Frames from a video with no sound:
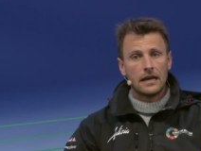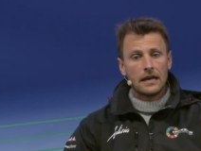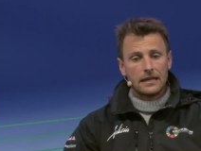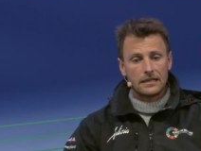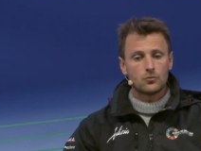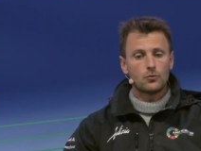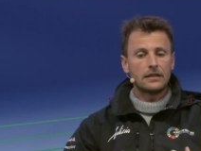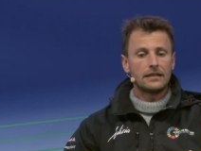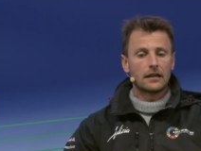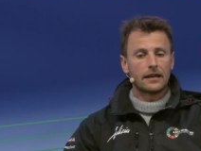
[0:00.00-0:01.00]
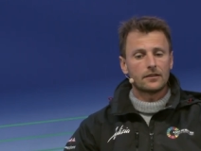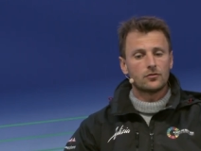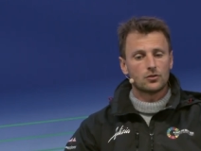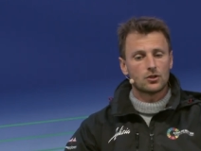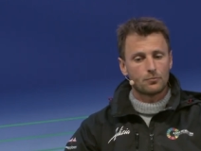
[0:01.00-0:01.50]
is really like
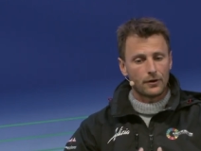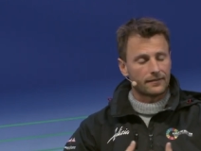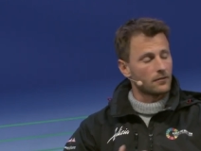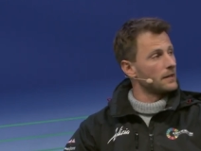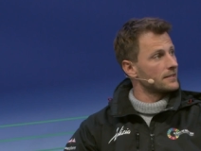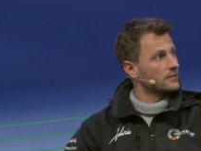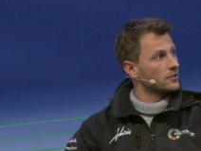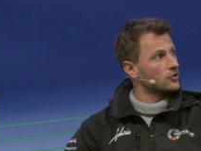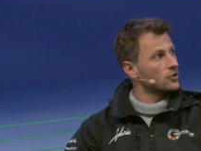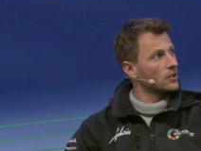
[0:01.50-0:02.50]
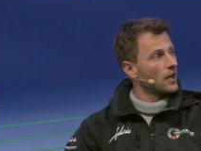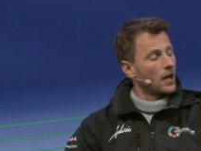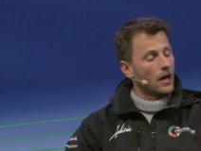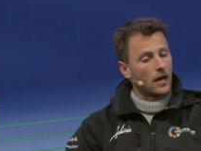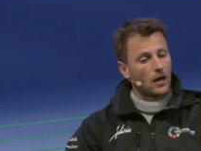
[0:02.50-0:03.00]
to spread the message
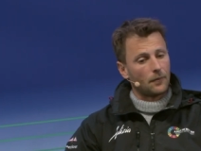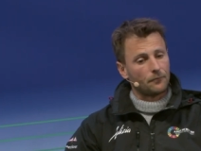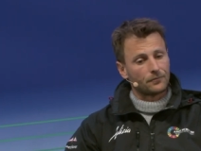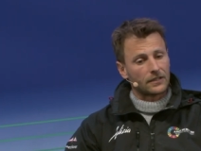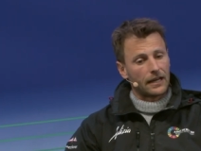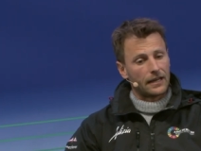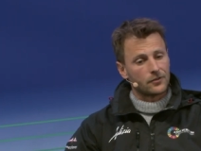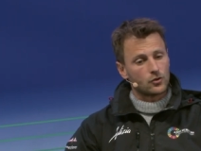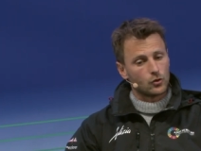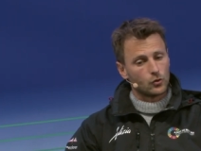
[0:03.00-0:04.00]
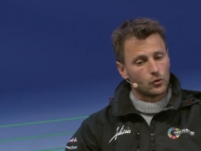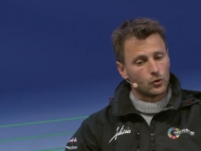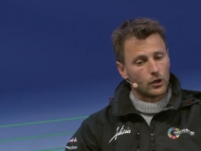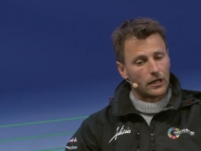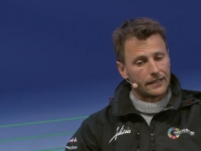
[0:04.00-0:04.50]
um, and
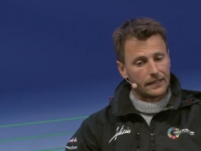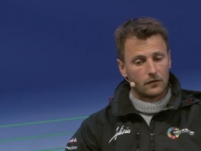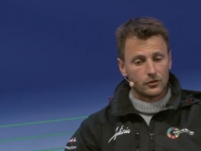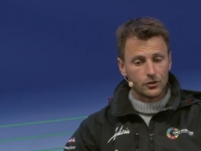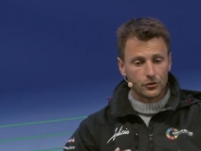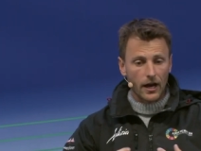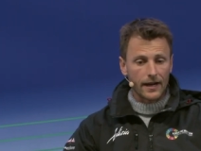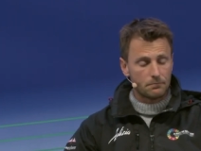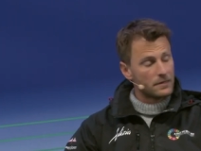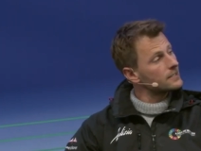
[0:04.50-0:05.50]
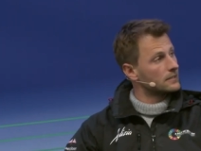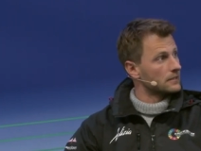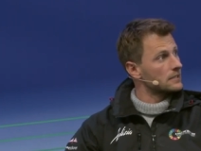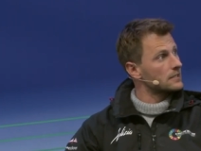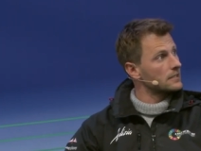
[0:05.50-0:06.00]
to yeah unite
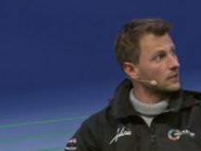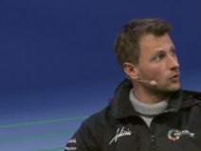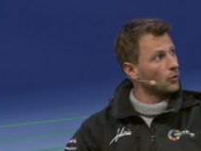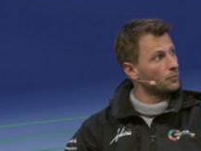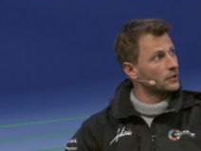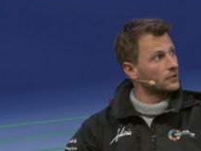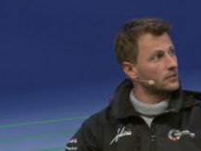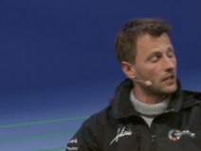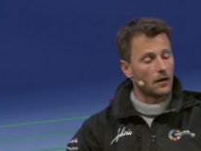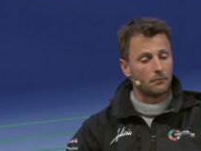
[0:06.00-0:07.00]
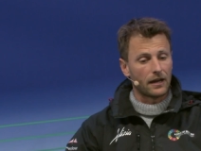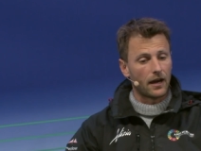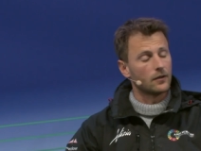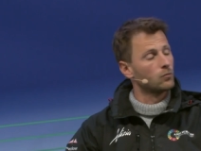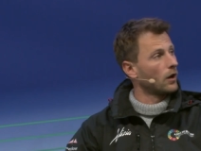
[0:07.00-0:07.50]
business and corporate uh,
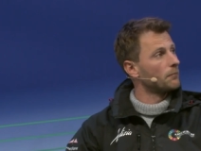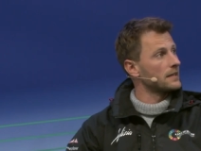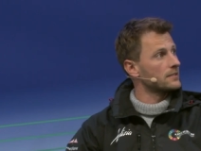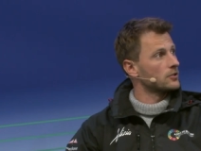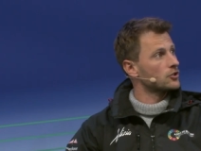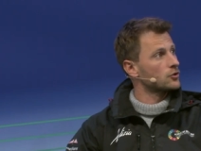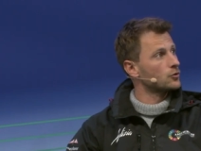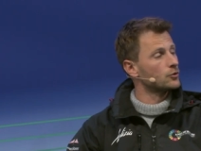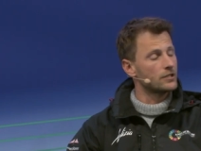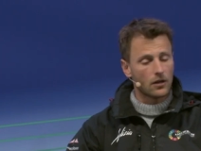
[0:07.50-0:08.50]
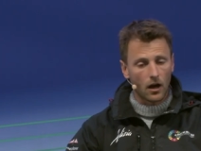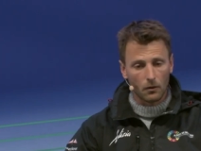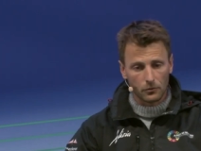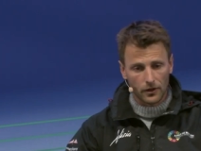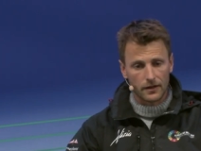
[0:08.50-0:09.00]
behind one message to
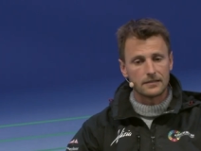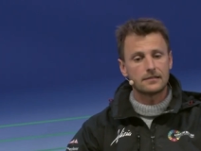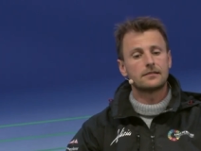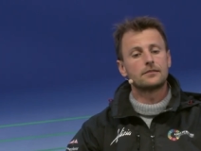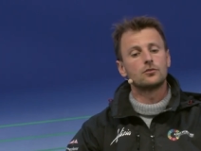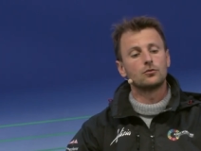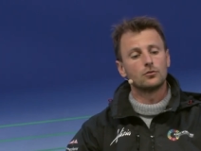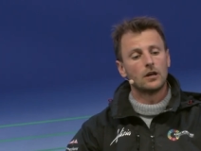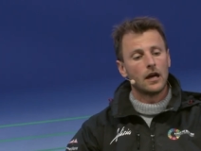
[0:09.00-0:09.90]
decarbonize, to